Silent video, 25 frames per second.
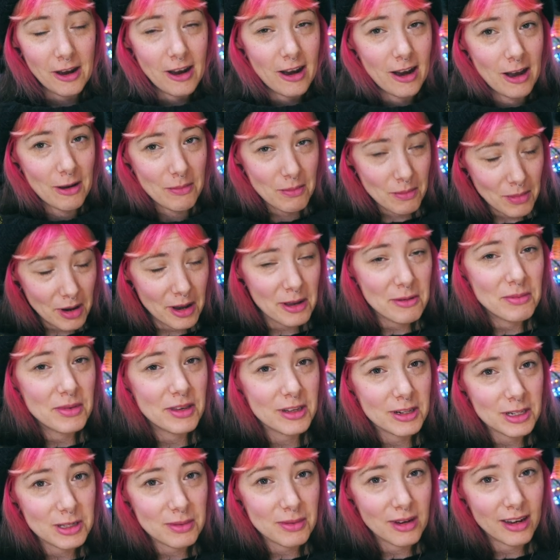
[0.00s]
I might be
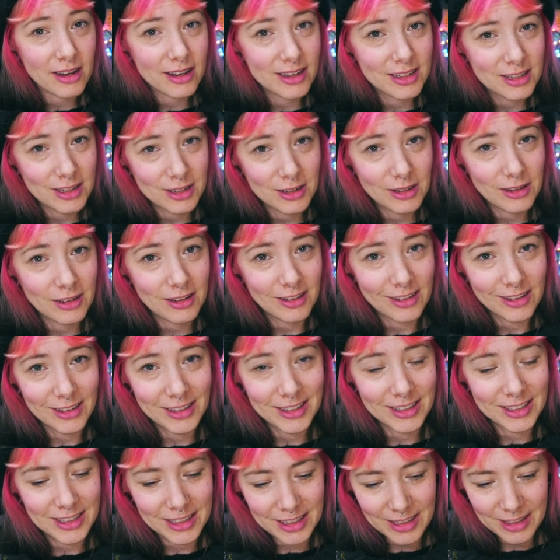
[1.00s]
inspired to
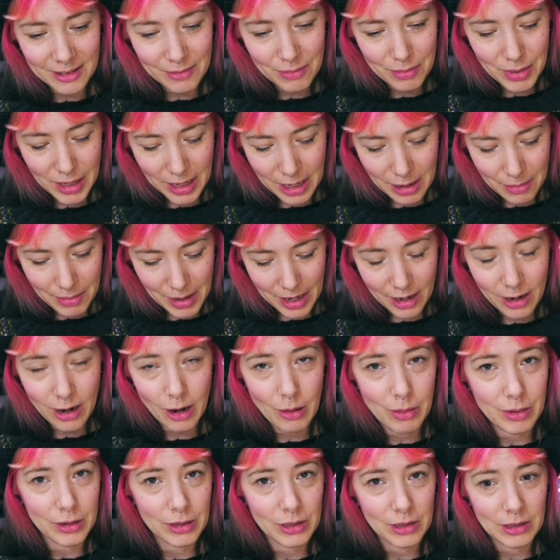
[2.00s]
pick it back
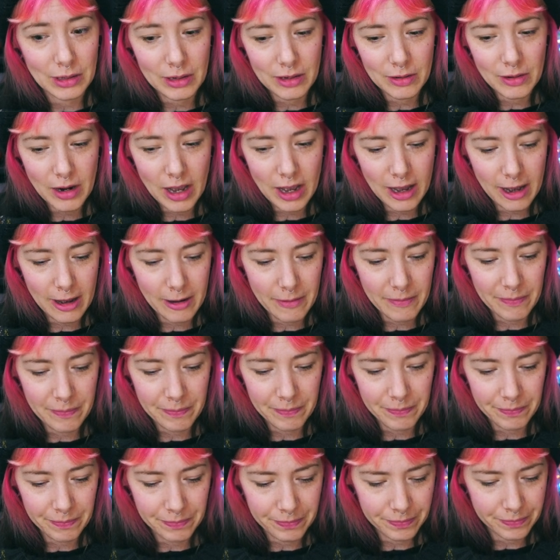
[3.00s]
up and,
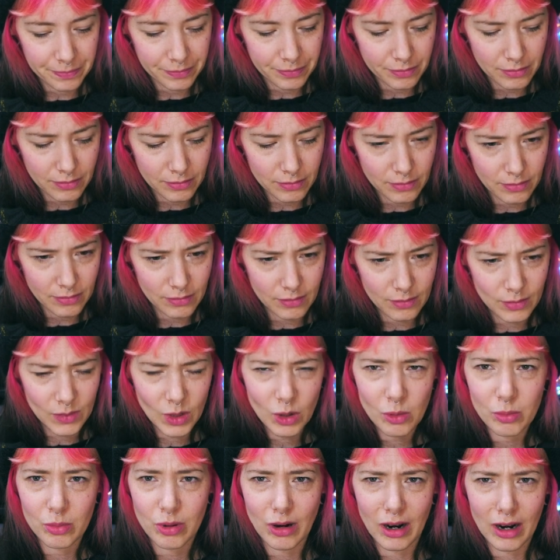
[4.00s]

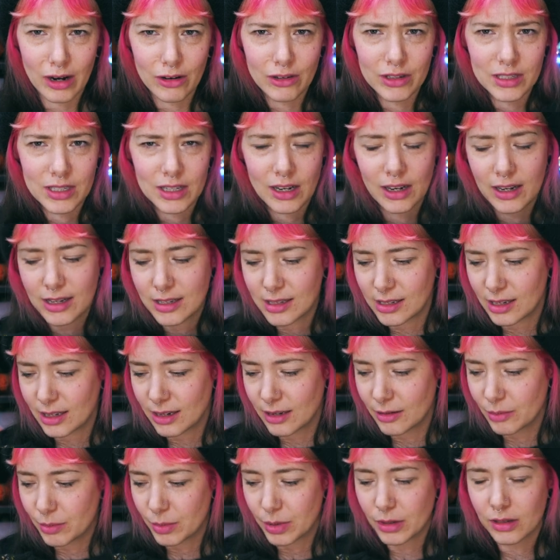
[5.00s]
not prioritise
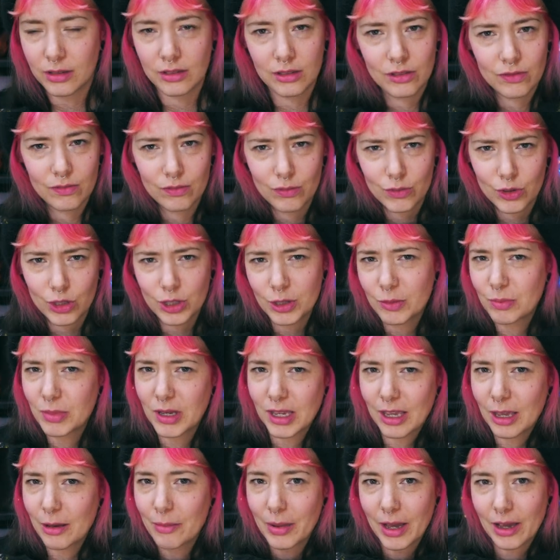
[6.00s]
it, but just
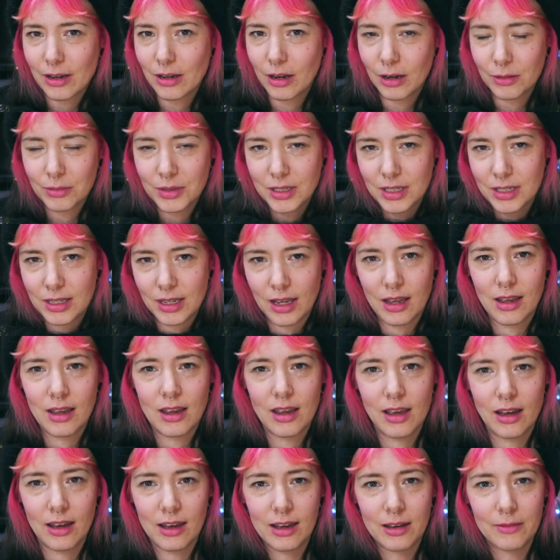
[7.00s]
pick it back up
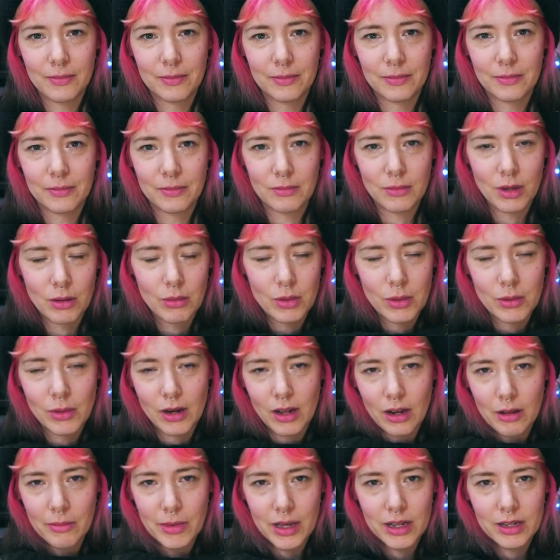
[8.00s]
today, maybe
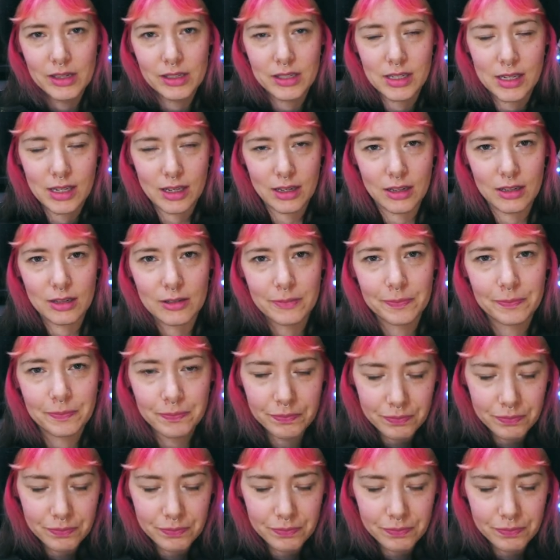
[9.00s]
while I'm editing, and